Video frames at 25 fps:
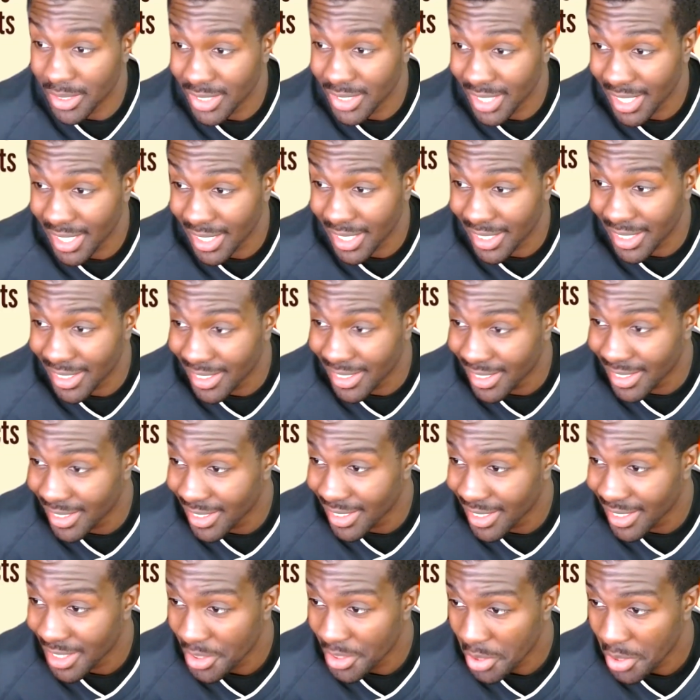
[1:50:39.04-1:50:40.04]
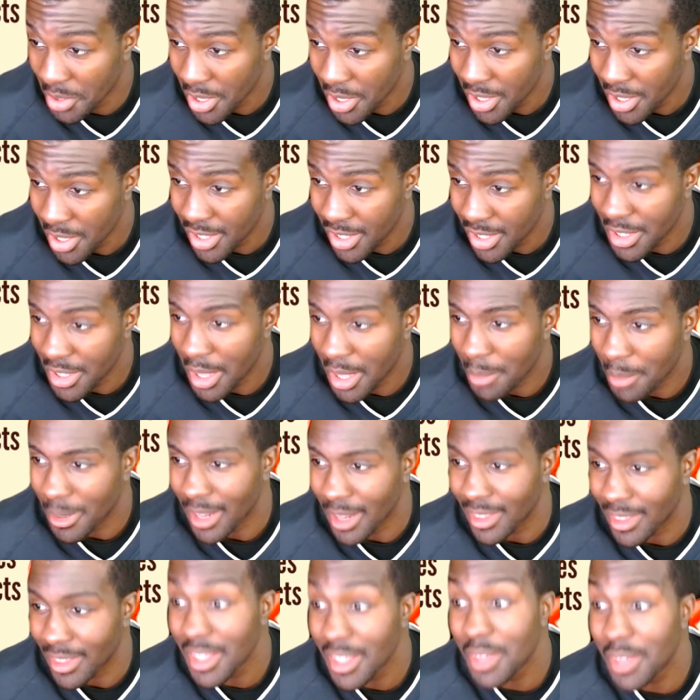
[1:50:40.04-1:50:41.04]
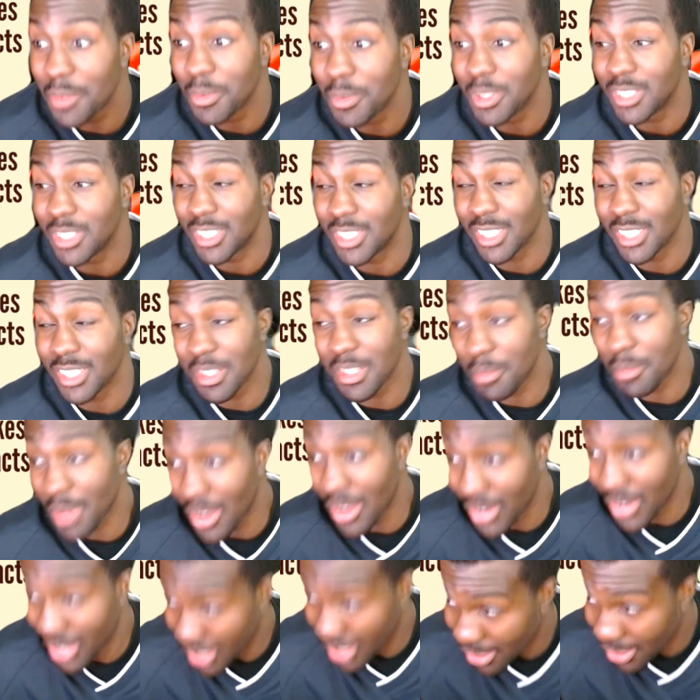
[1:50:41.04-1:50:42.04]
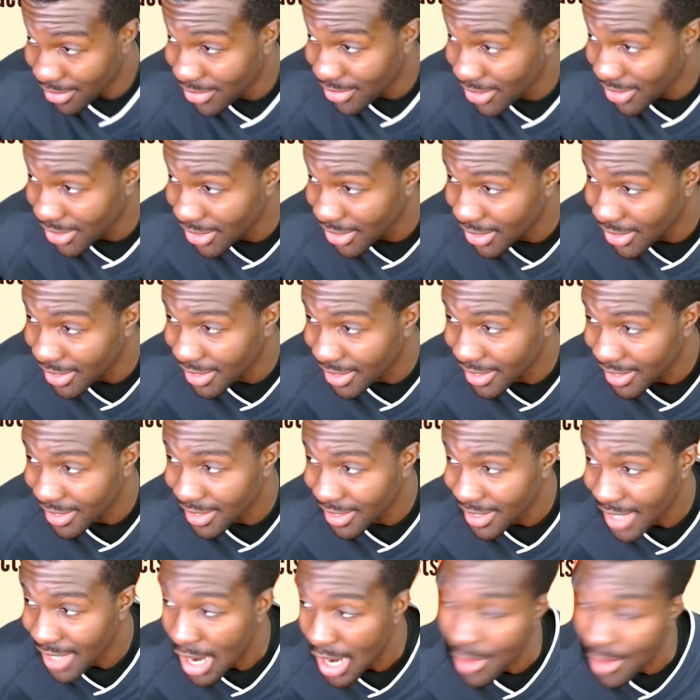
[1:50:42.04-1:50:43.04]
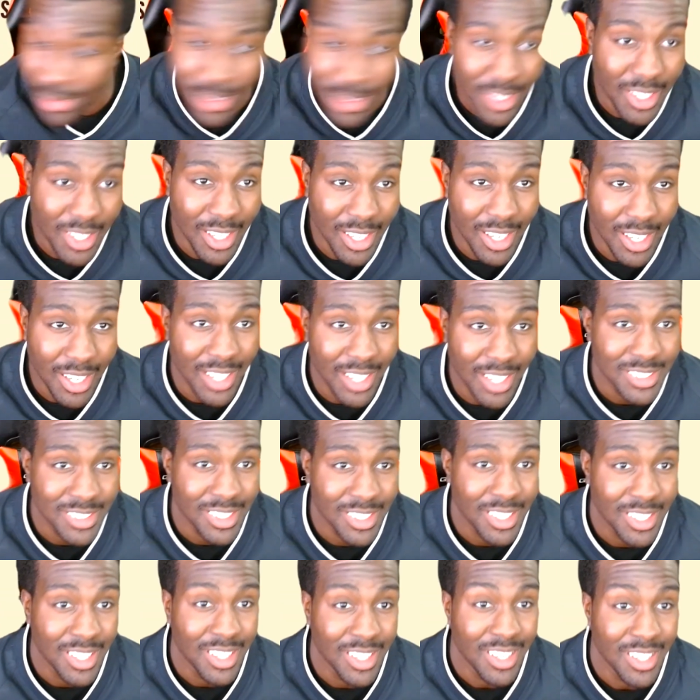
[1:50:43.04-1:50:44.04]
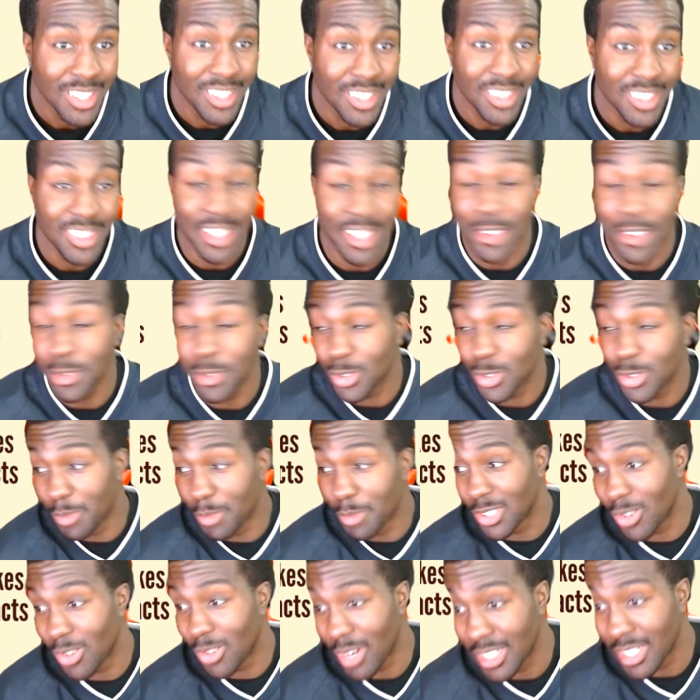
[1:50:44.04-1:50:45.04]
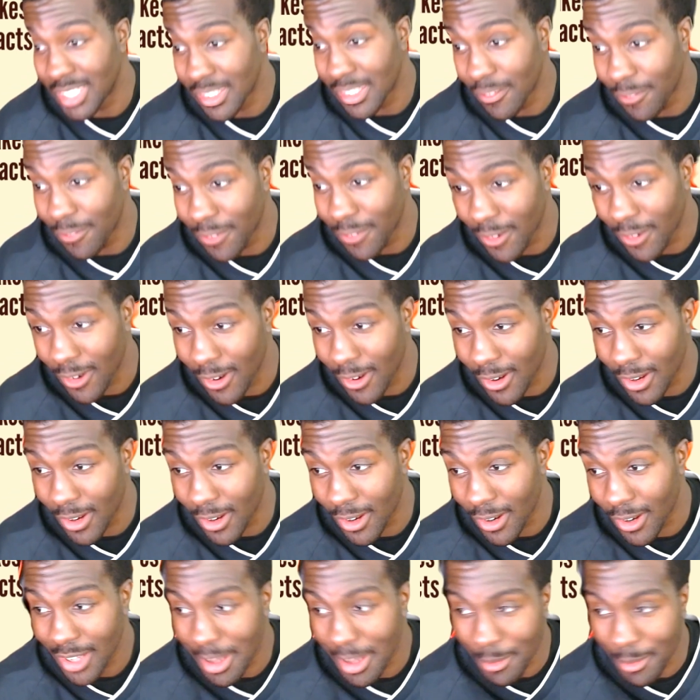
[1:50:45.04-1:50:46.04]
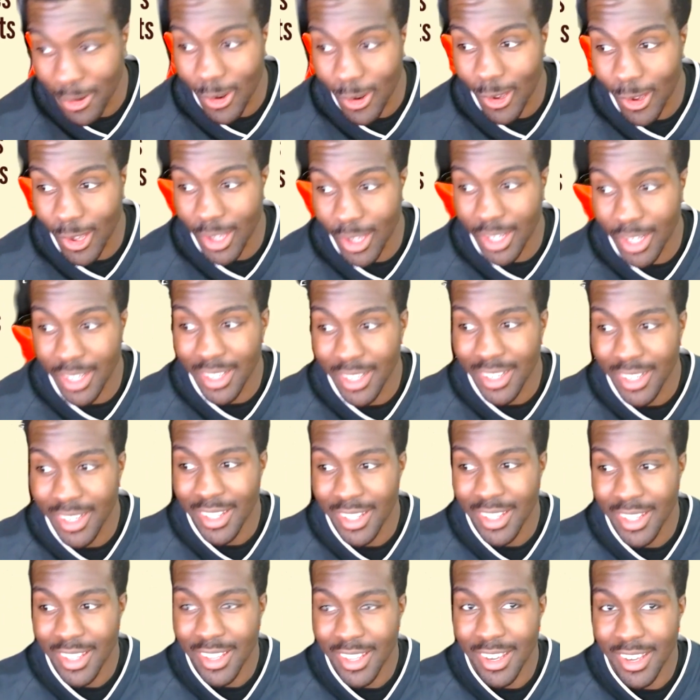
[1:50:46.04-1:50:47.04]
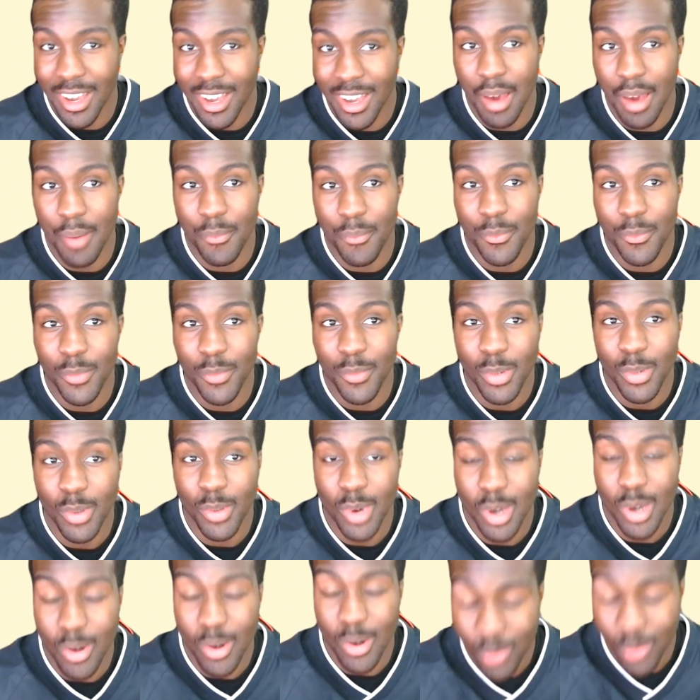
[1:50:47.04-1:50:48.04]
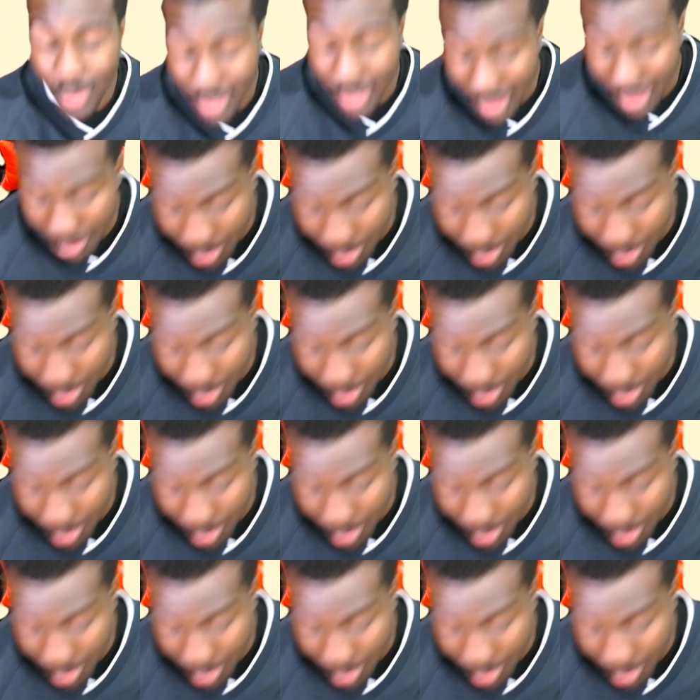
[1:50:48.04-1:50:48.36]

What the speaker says: said. No, but I think we just about covered everything, guys. Thank you so much, Grayson, for coming on. Really